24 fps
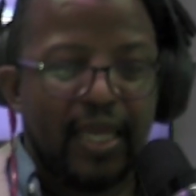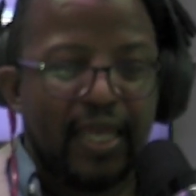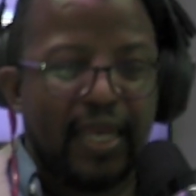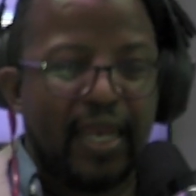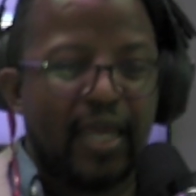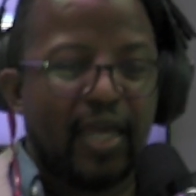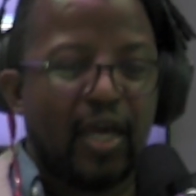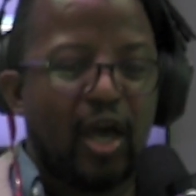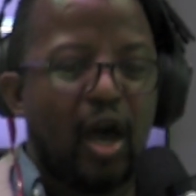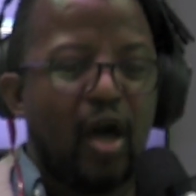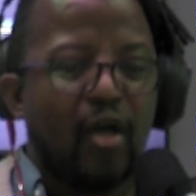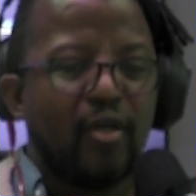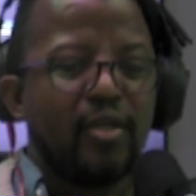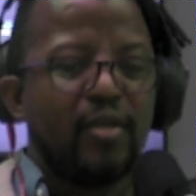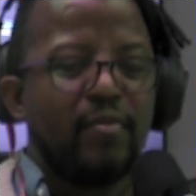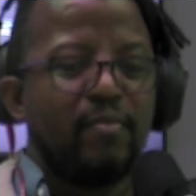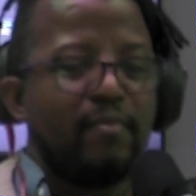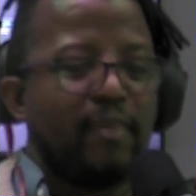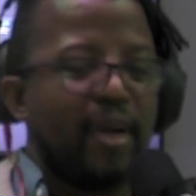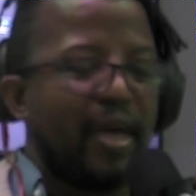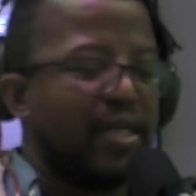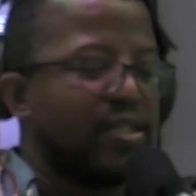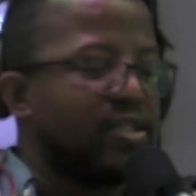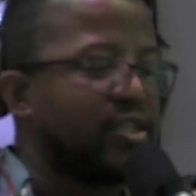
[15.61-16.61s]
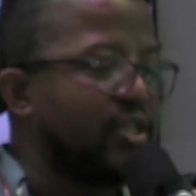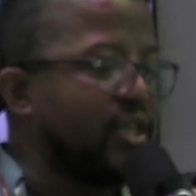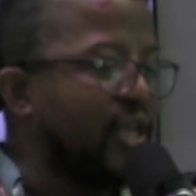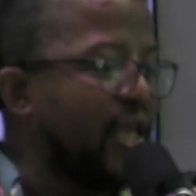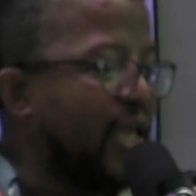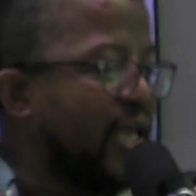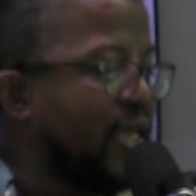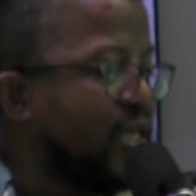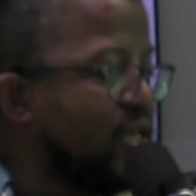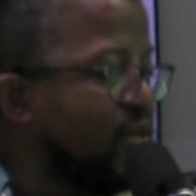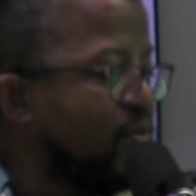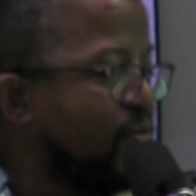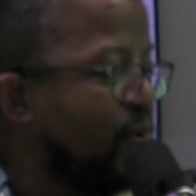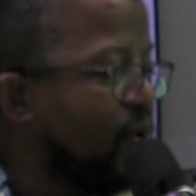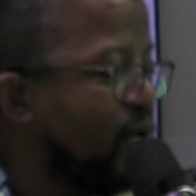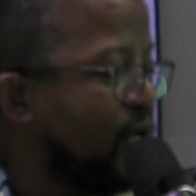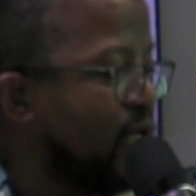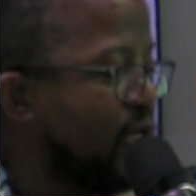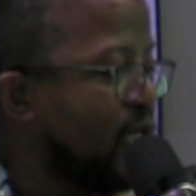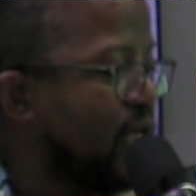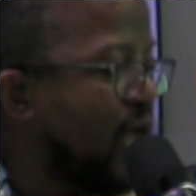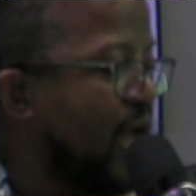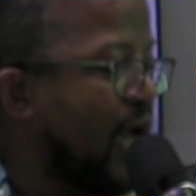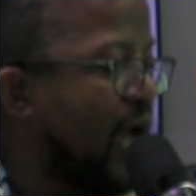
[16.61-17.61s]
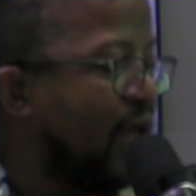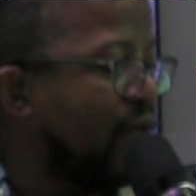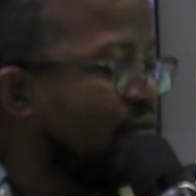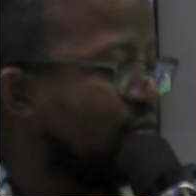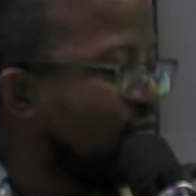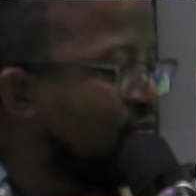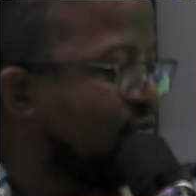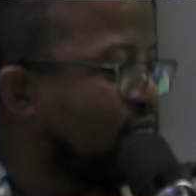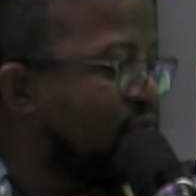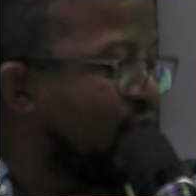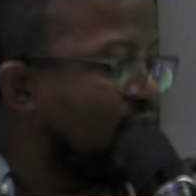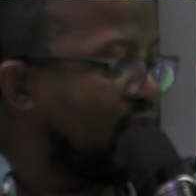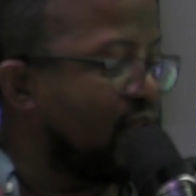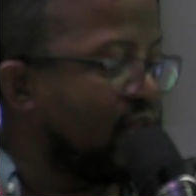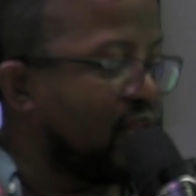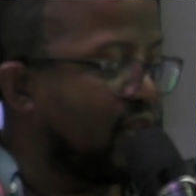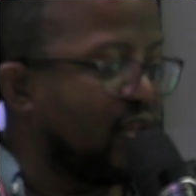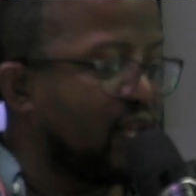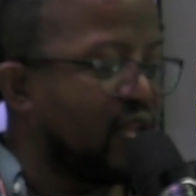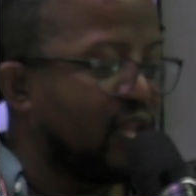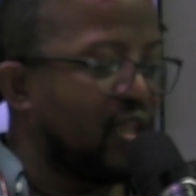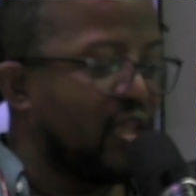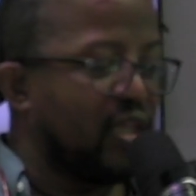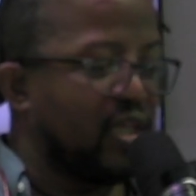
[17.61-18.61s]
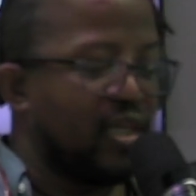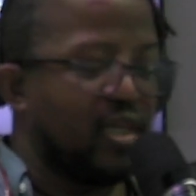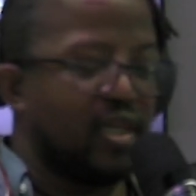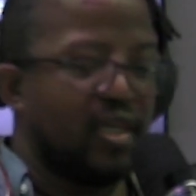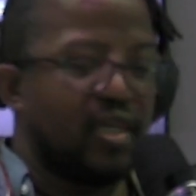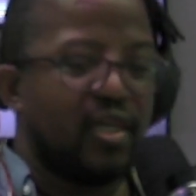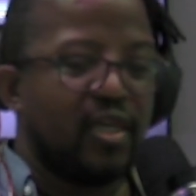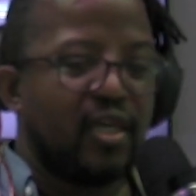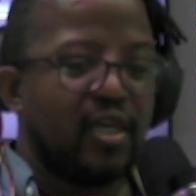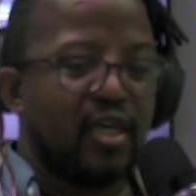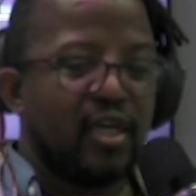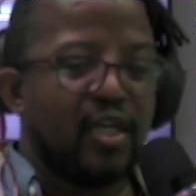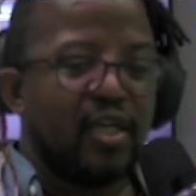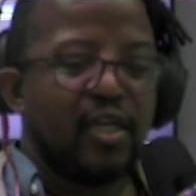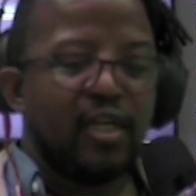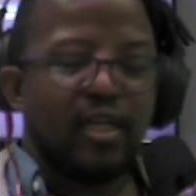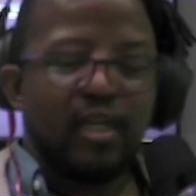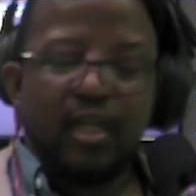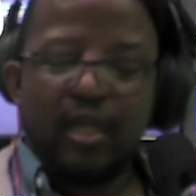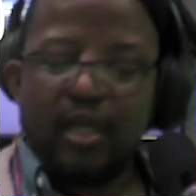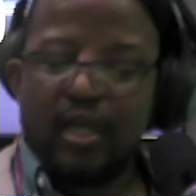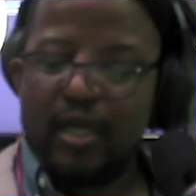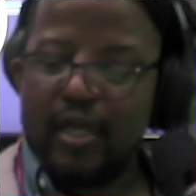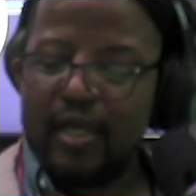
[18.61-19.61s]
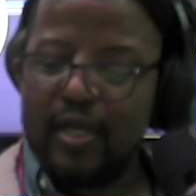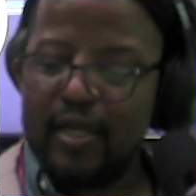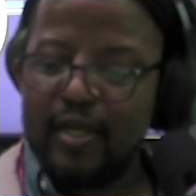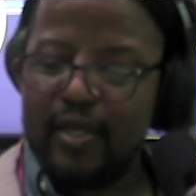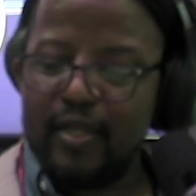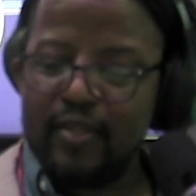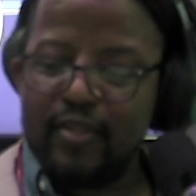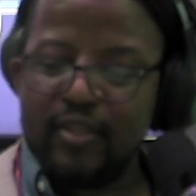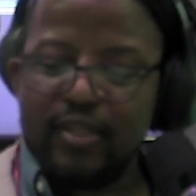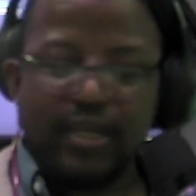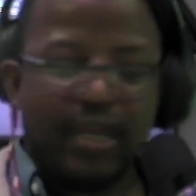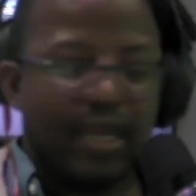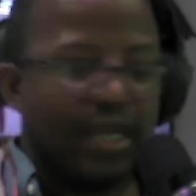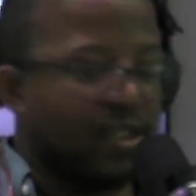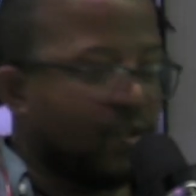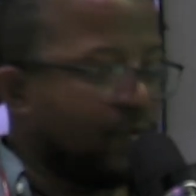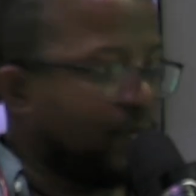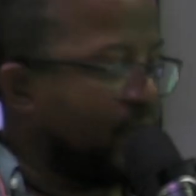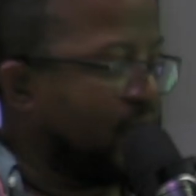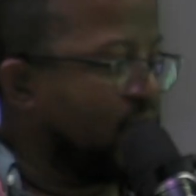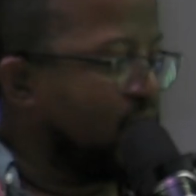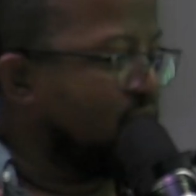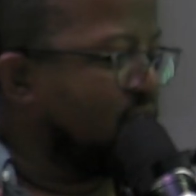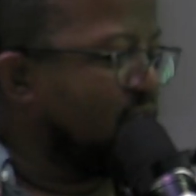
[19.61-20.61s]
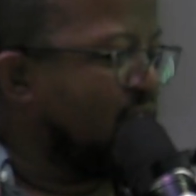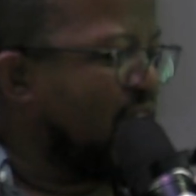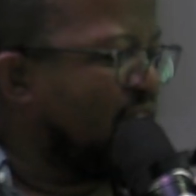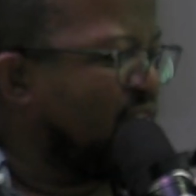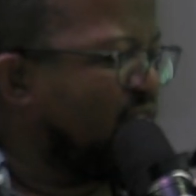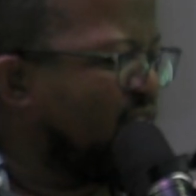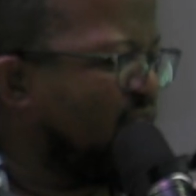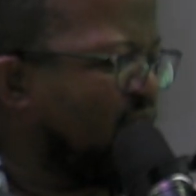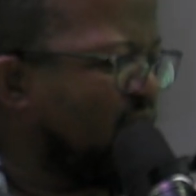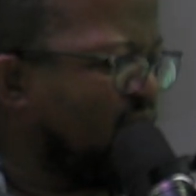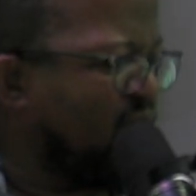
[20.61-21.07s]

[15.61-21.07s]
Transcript: And I can't imagine anybody other than the next person. I've